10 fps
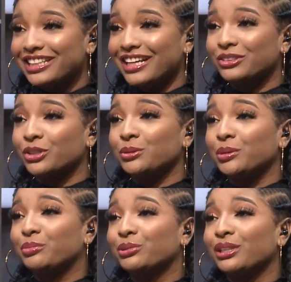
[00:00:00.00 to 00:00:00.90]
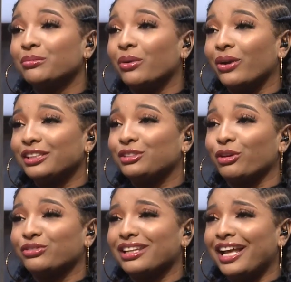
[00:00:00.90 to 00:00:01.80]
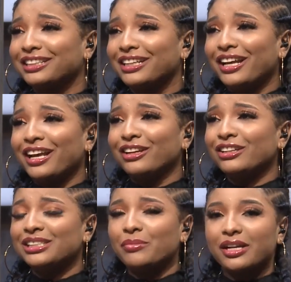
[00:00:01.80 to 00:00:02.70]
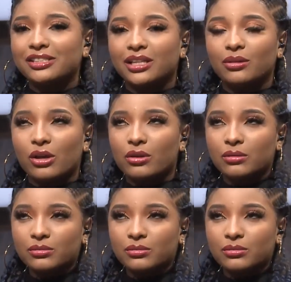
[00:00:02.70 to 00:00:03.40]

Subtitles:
like, he's going to be brooding more in soft light. I just imagine him like,